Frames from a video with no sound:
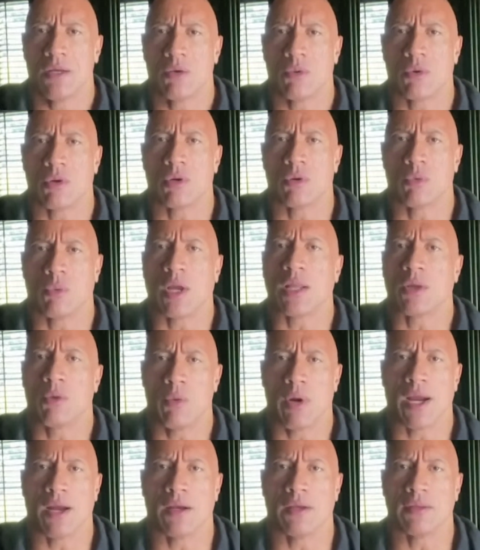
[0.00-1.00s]
We're well
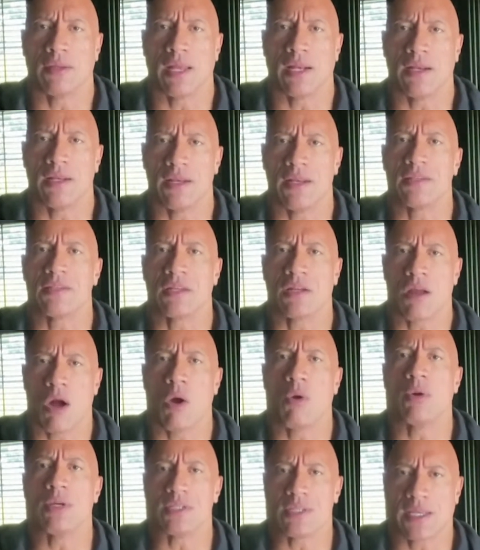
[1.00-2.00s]
aware that it isn't
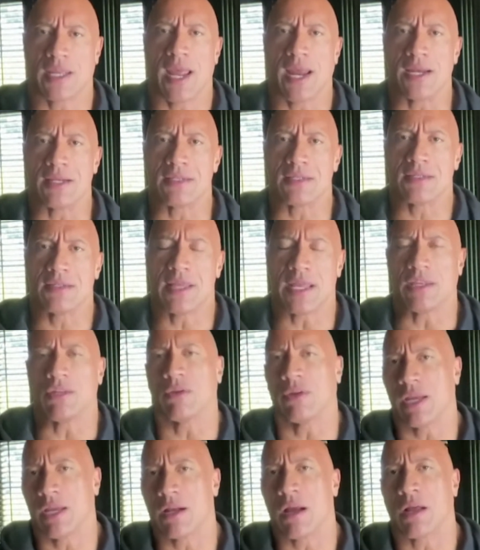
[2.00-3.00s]
always the case that
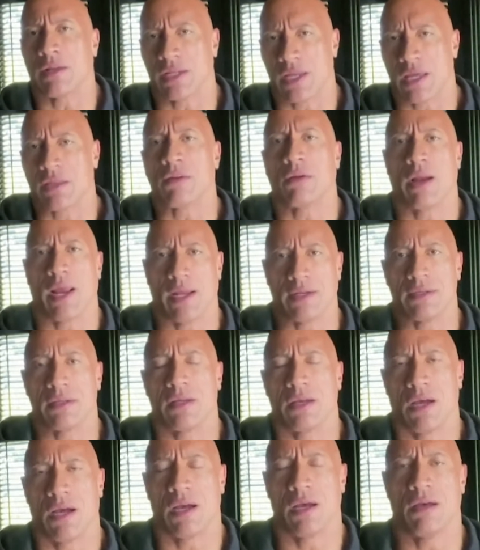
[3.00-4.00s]
you get on the other end
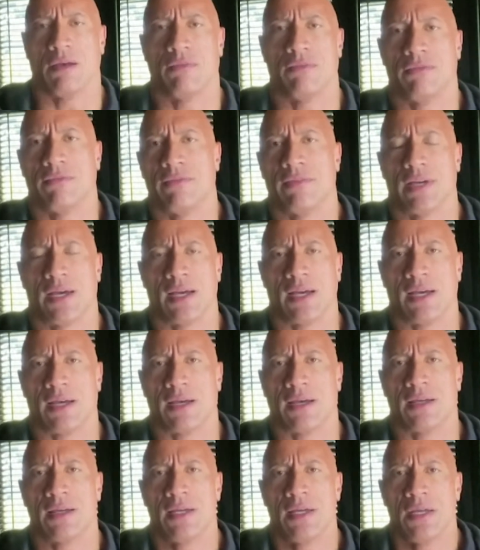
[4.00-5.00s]
of
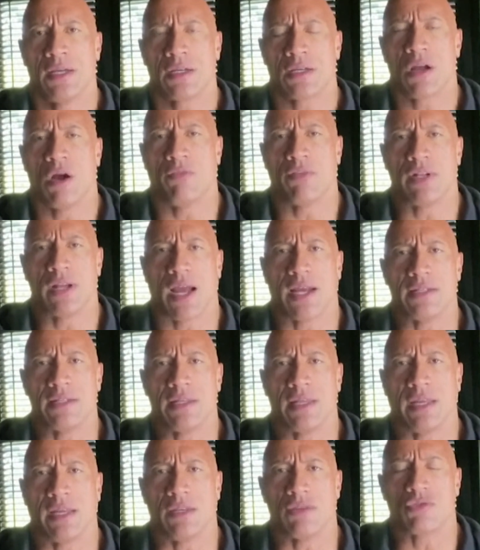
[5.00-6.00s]

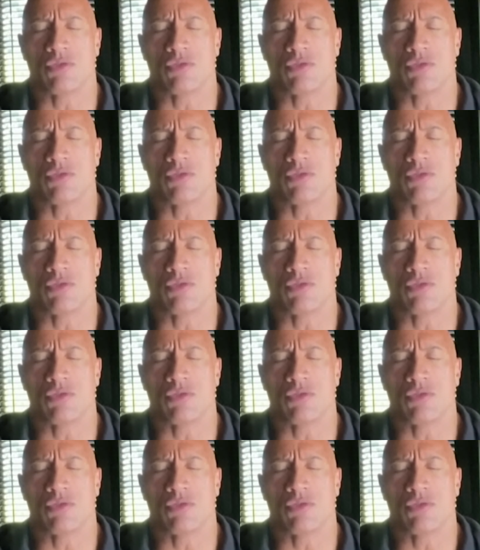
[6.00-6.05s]
COVID-19